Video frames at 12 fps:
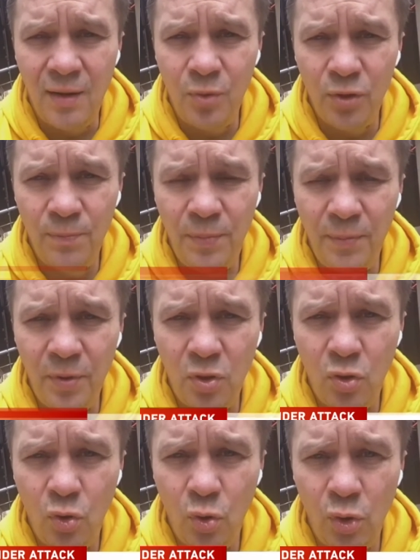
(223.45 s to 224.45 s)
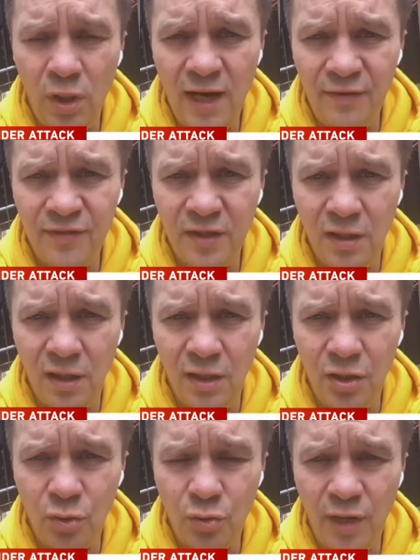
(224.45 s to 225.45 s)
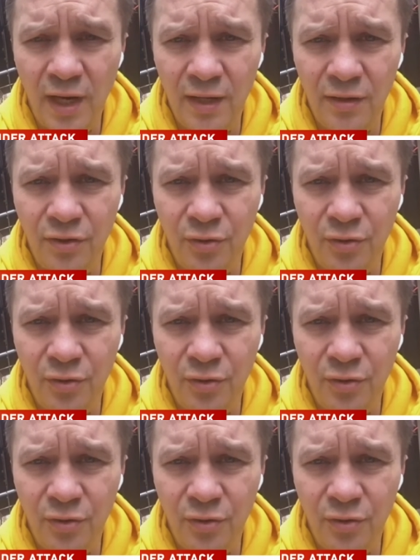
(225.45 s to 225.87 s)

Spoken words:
among people who left Ukraine